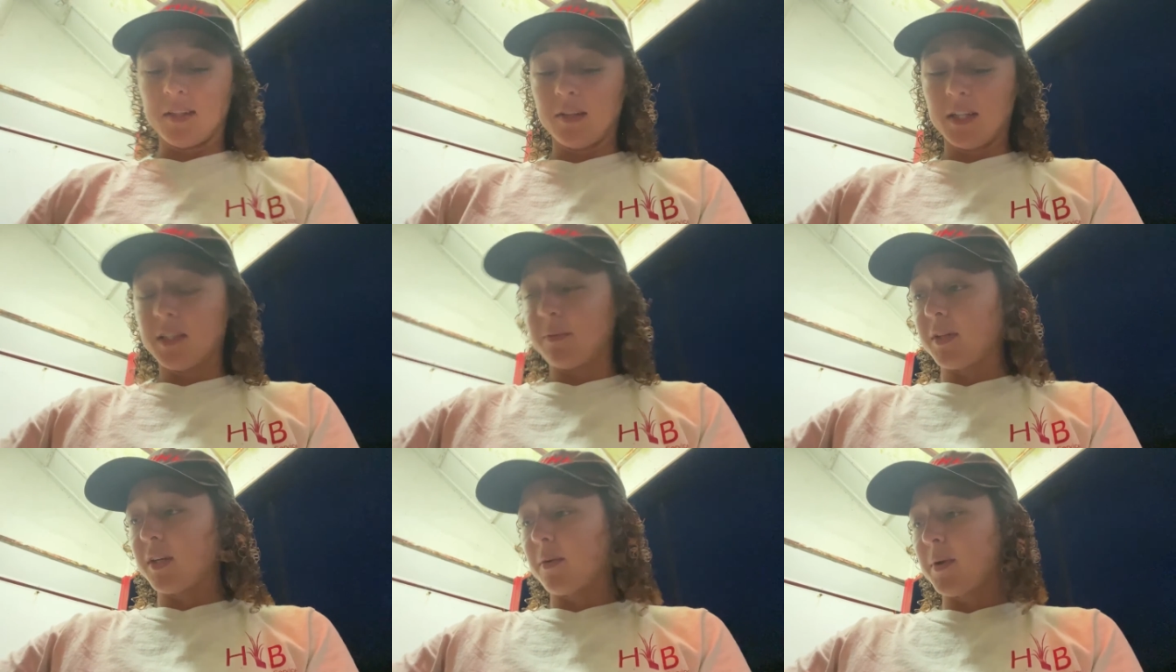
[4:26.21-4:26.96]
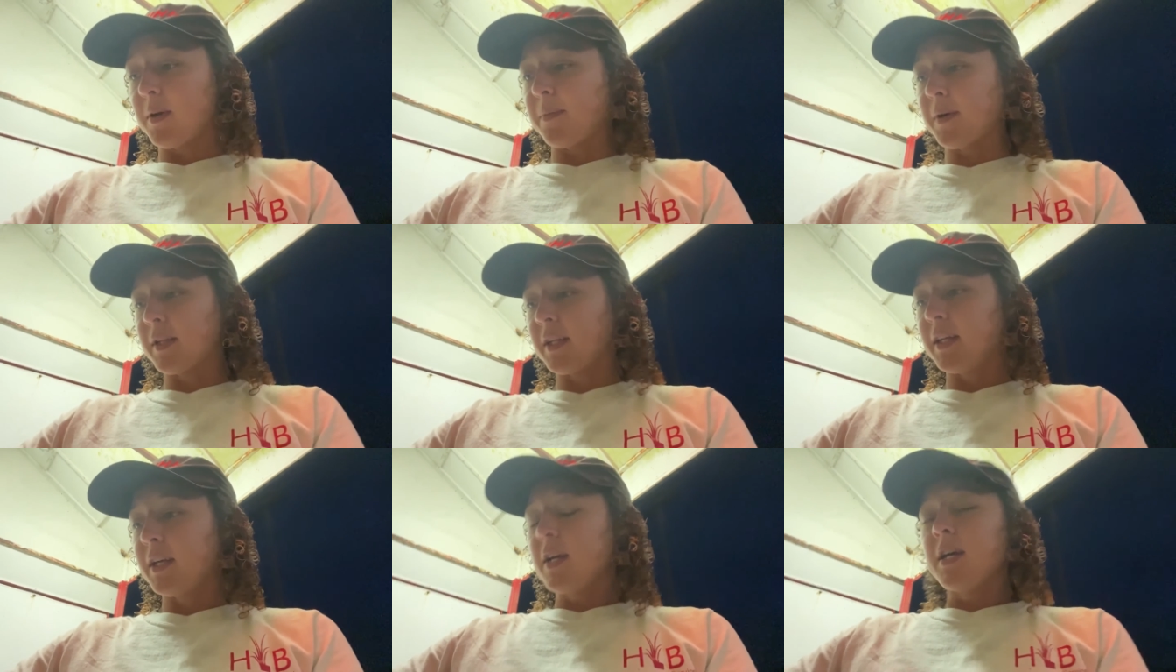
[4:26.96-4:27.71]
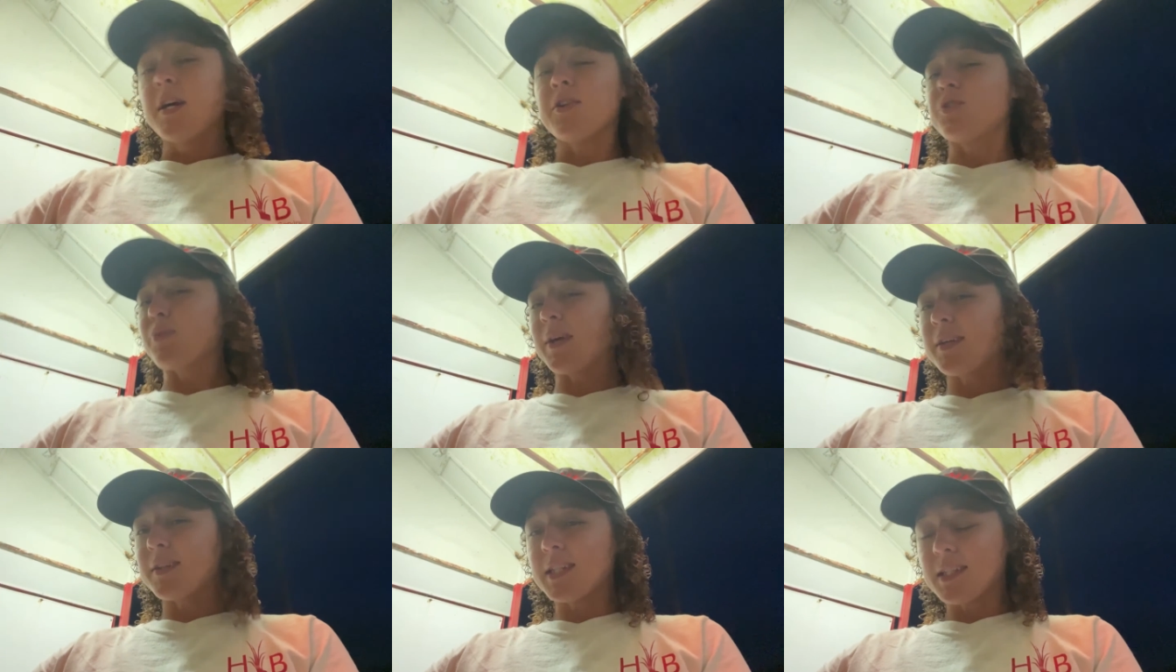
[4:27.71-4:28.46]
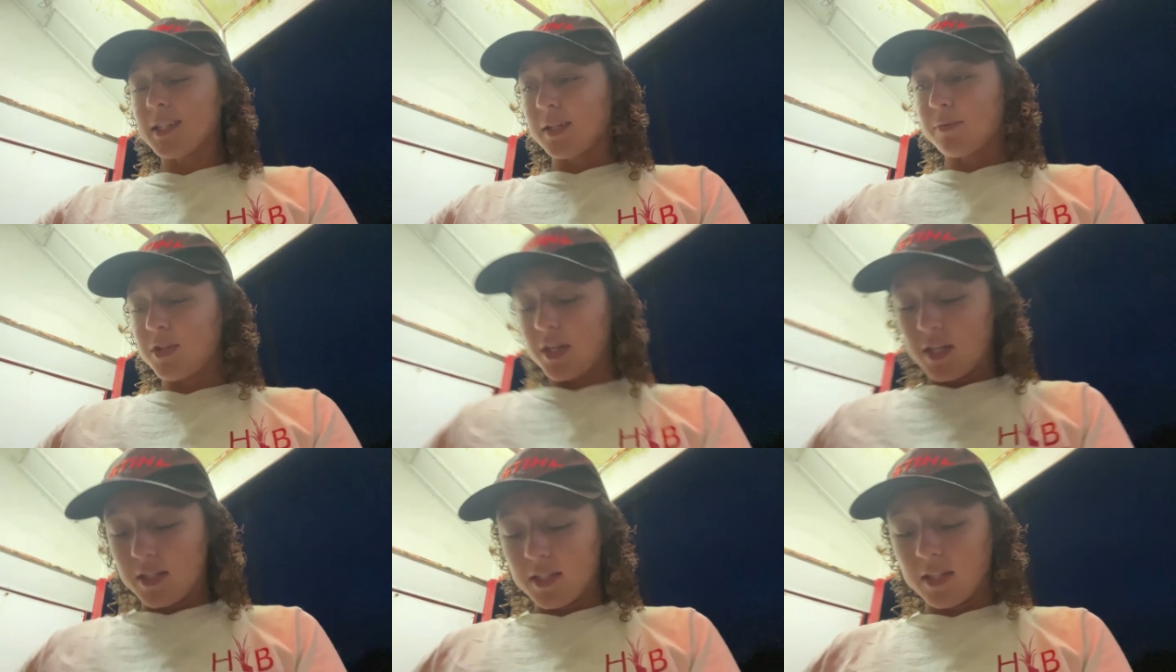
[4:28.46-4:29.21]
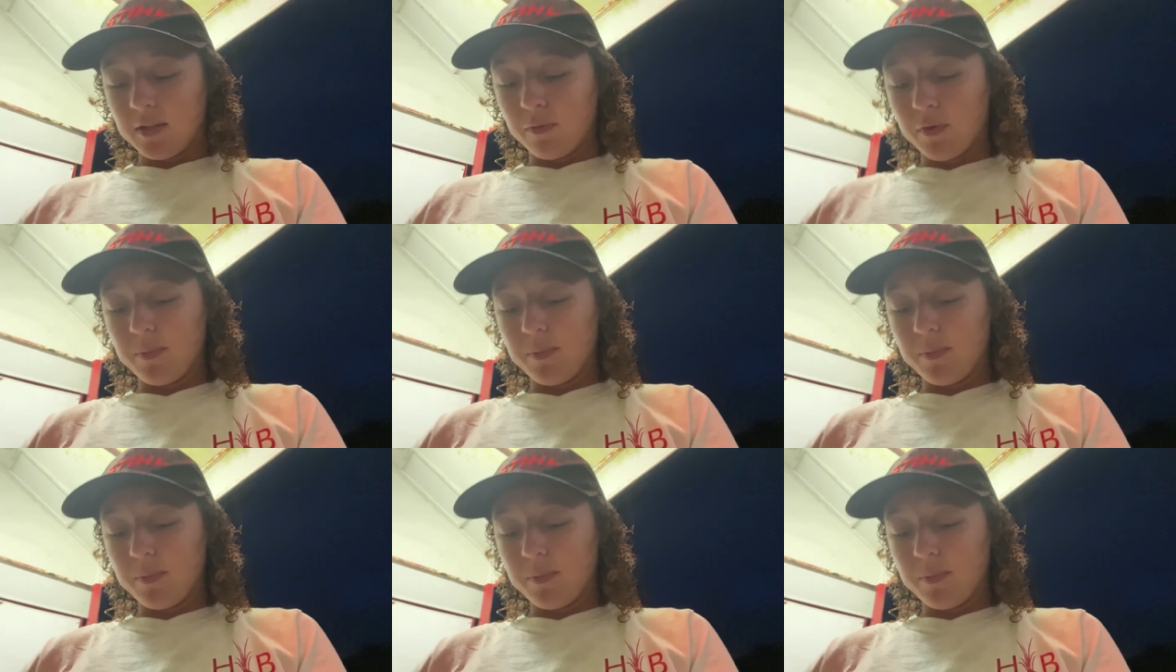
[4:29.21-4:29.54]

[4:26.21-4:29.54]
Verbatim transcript: sun hasn't been coming up early. Just waiting on that time change and then we'll